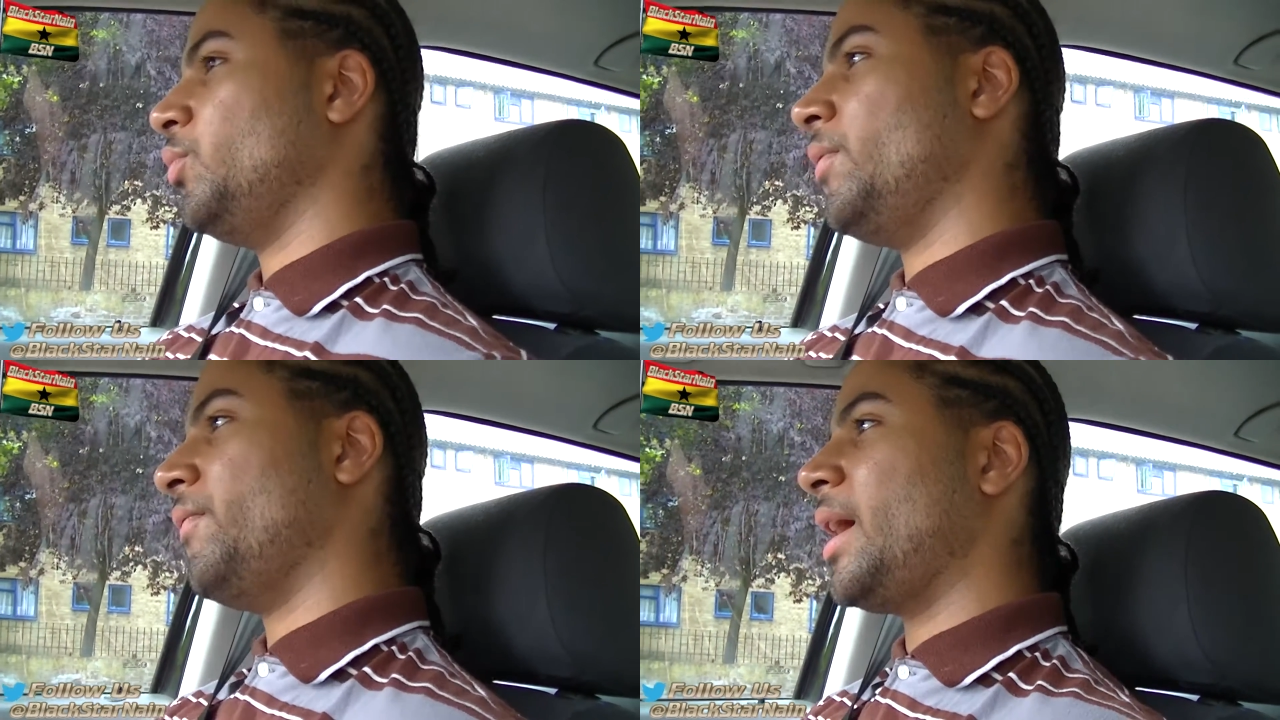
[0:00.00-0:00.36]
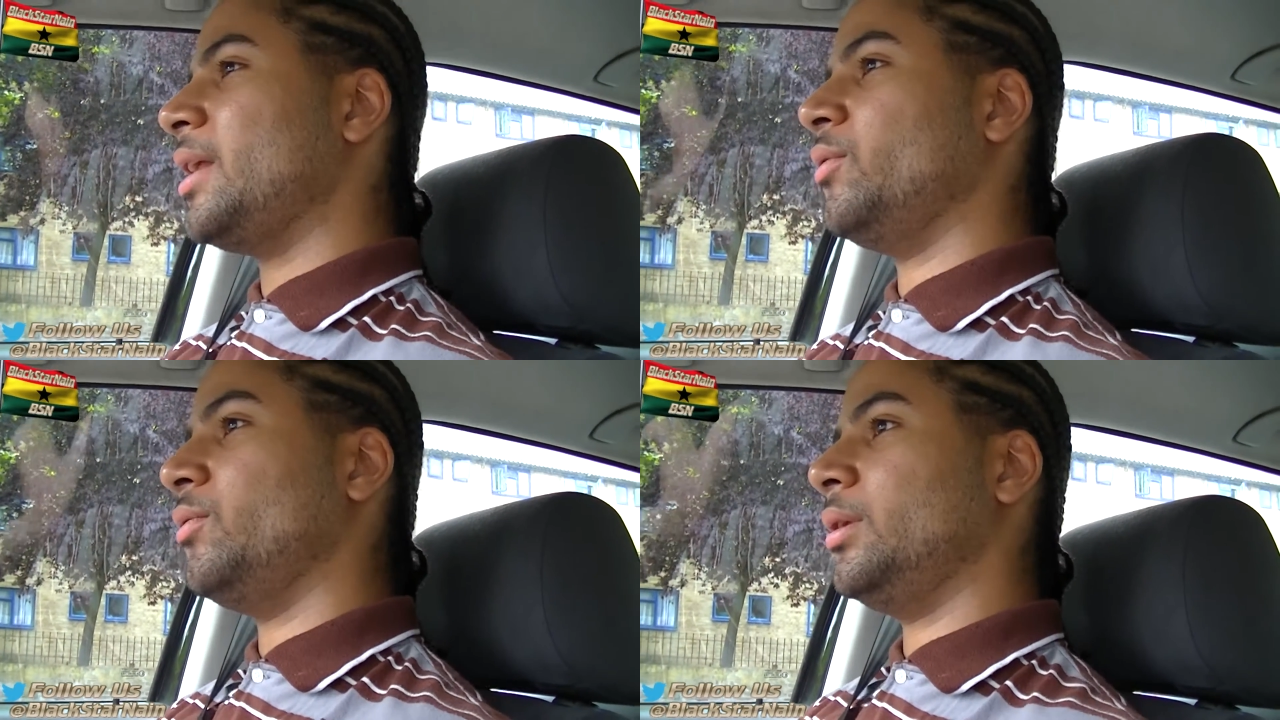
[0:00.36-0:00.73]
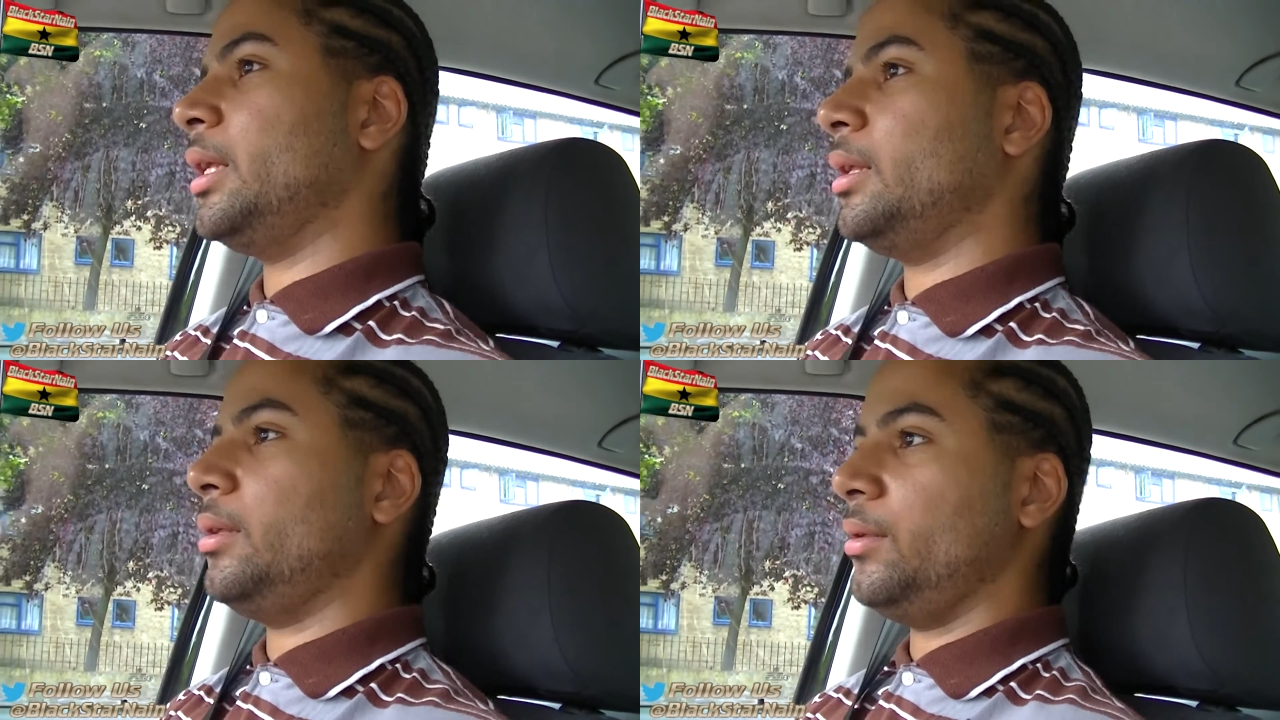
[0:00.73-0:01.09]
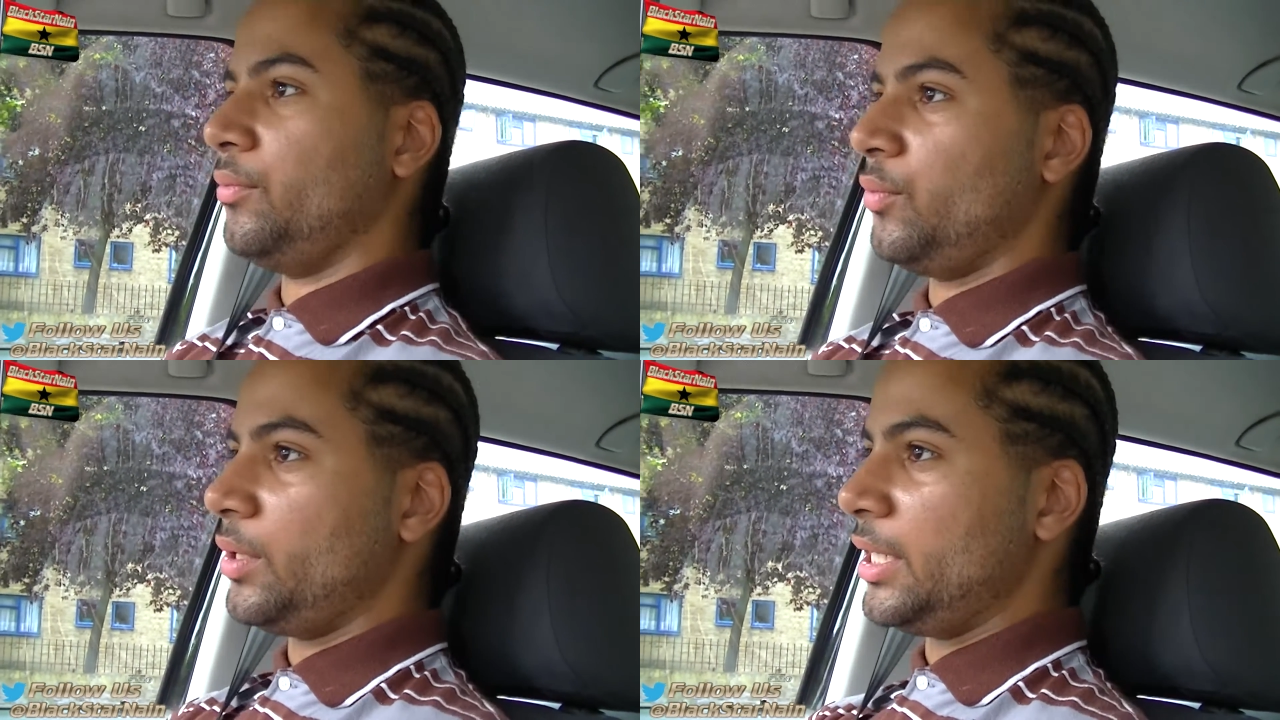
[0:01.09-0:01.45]
One thing I don't.
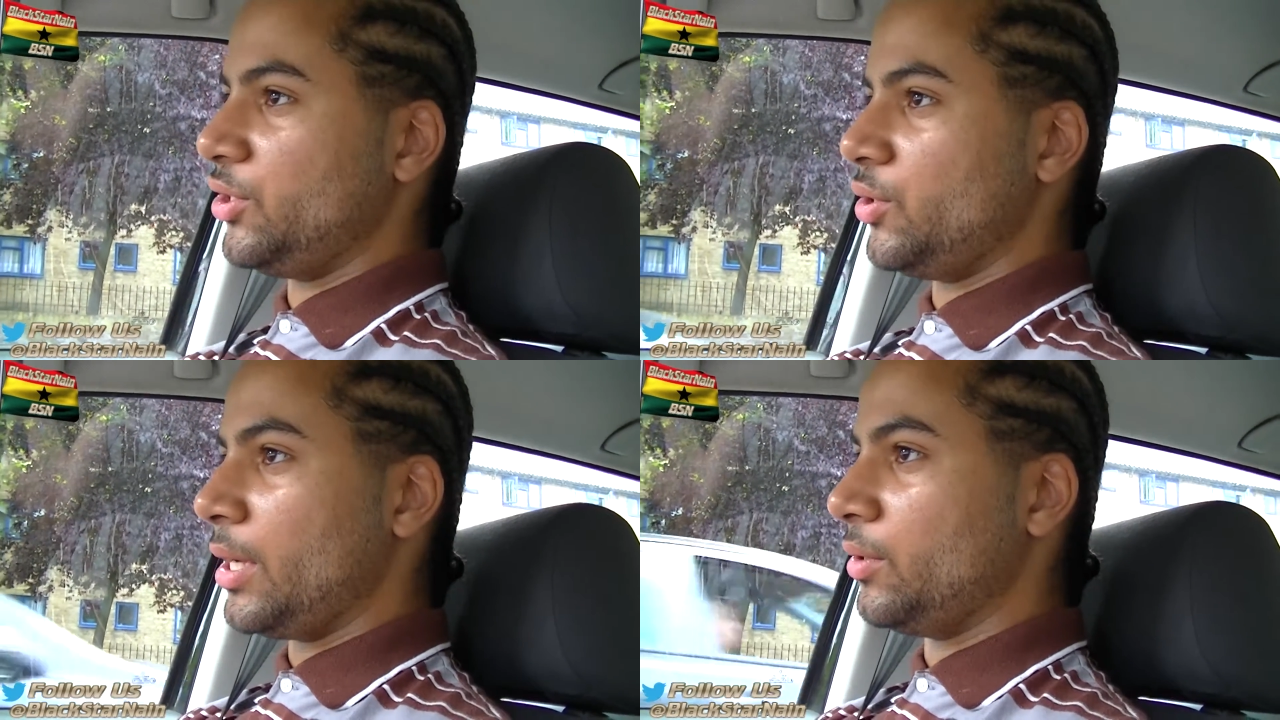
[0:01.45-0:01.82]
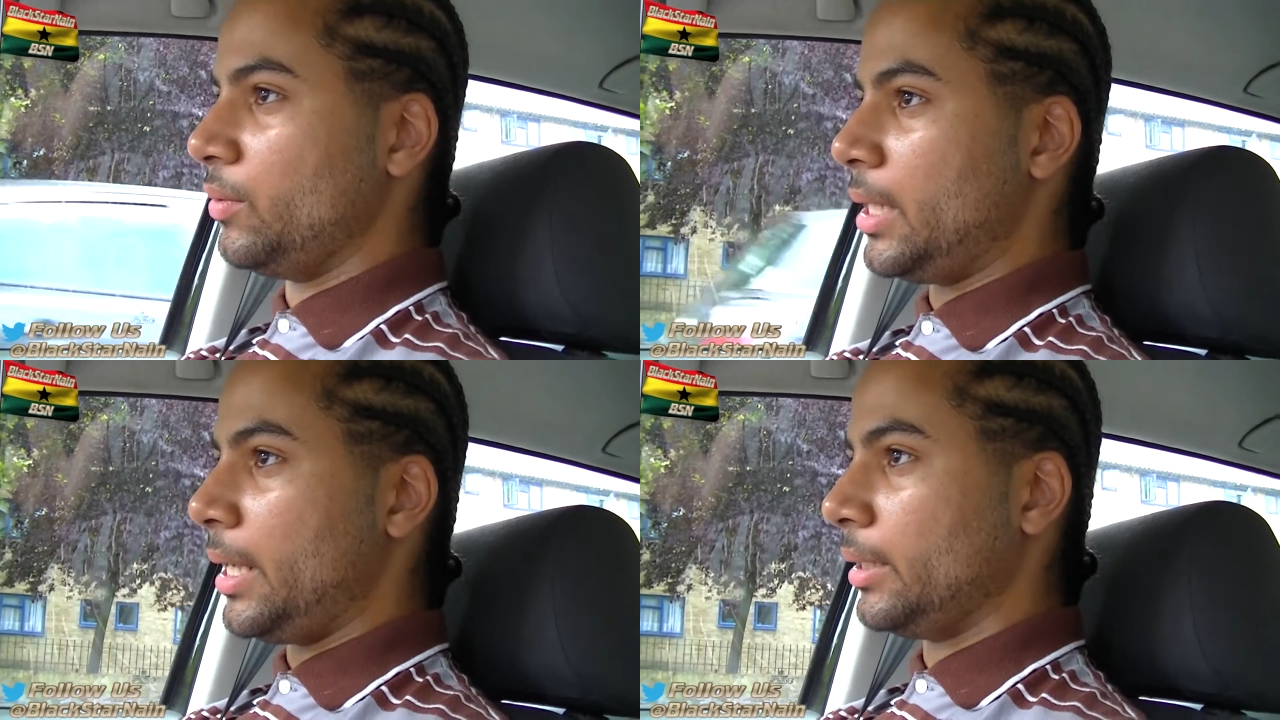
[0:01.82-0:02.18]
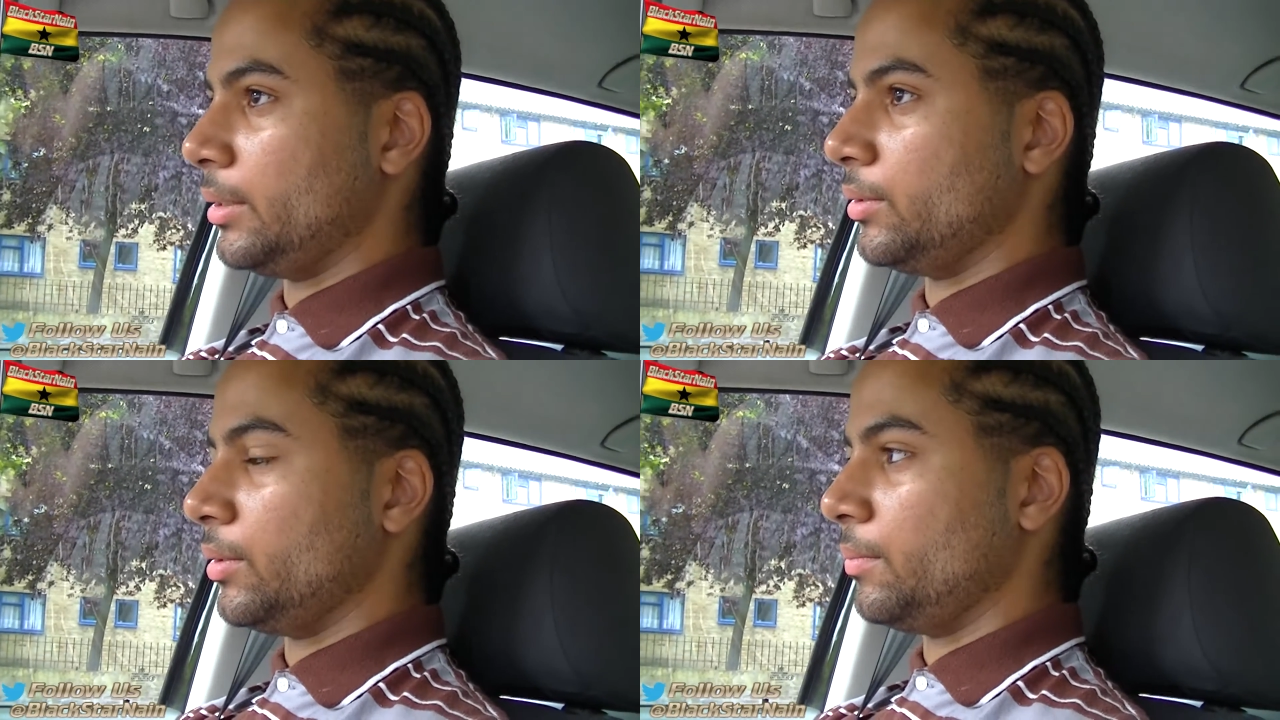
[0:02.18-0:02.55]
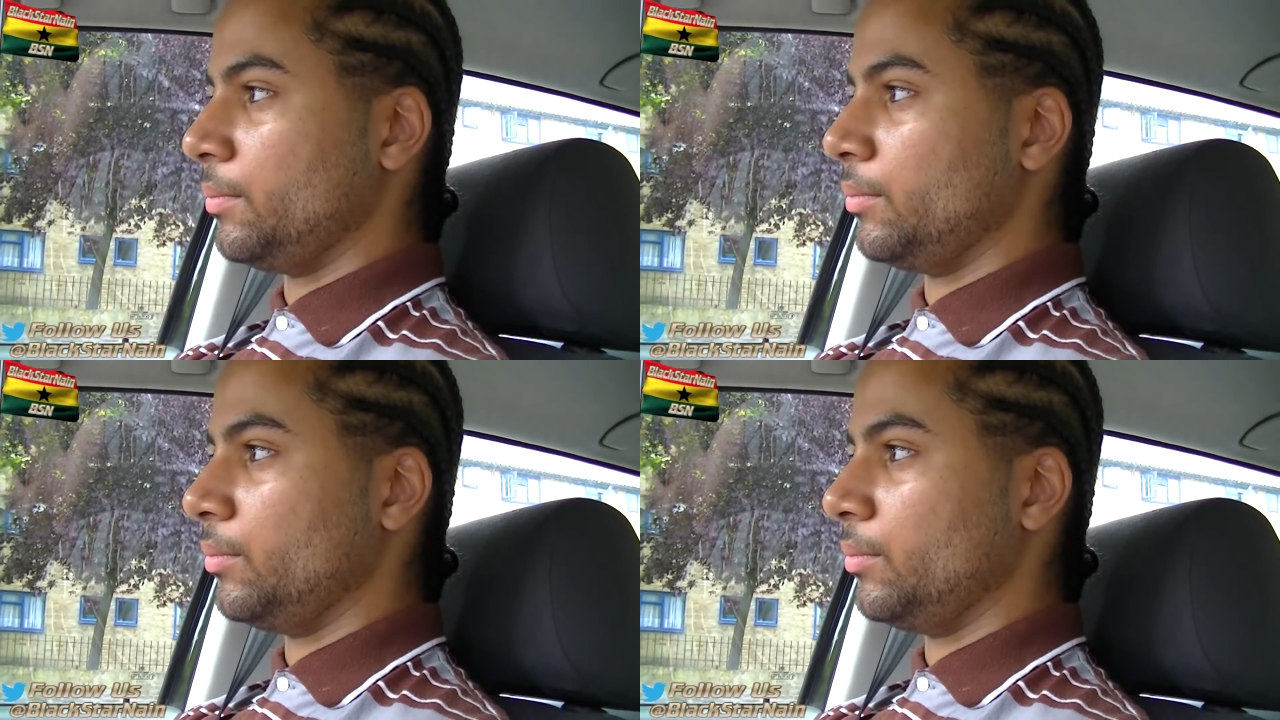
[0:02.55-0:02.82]
One issue I don't like is um,